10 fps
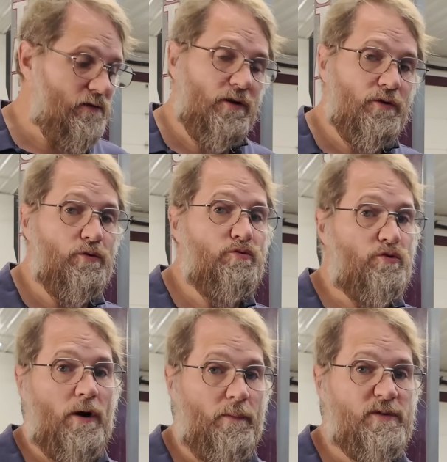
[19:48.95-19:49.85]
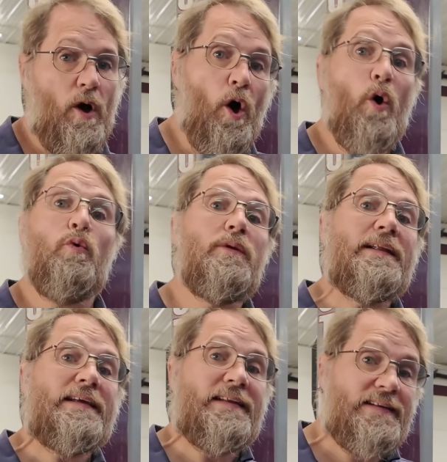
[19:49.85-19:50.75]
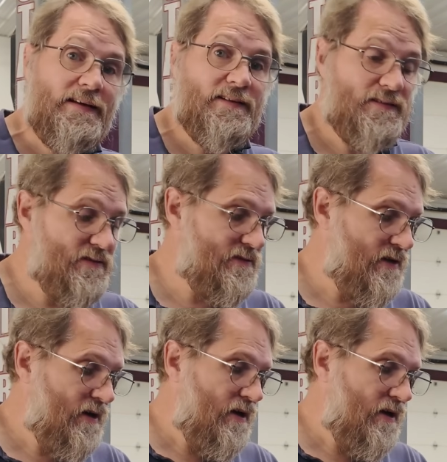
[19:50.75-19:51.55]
to do drums, only discs.